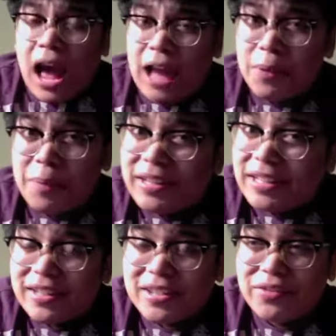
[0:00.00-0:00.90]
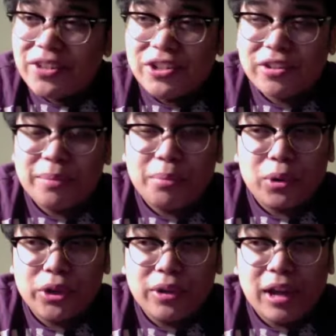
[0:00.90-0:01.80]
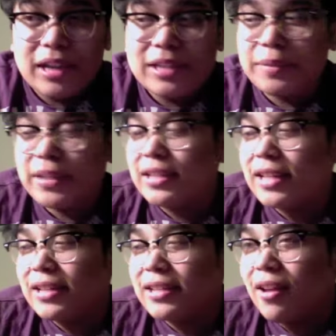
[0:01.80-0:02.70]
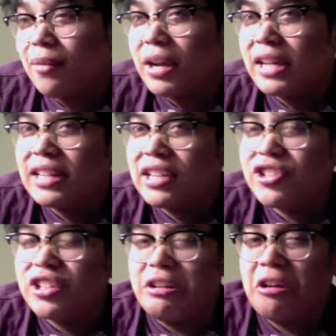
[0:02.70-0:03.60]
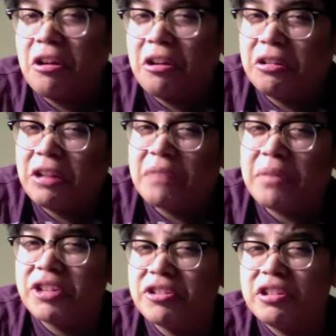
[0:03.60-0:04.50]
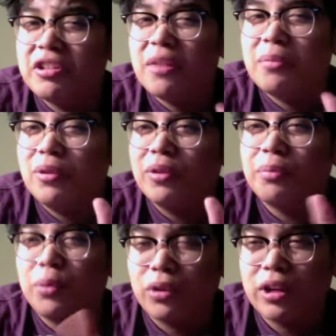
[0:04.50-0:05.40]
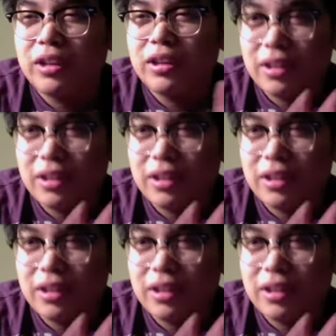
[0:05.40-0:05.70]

I hope I didn't sufficiently bore you guys because that's not my intention at all. I'm actually a lot more boring than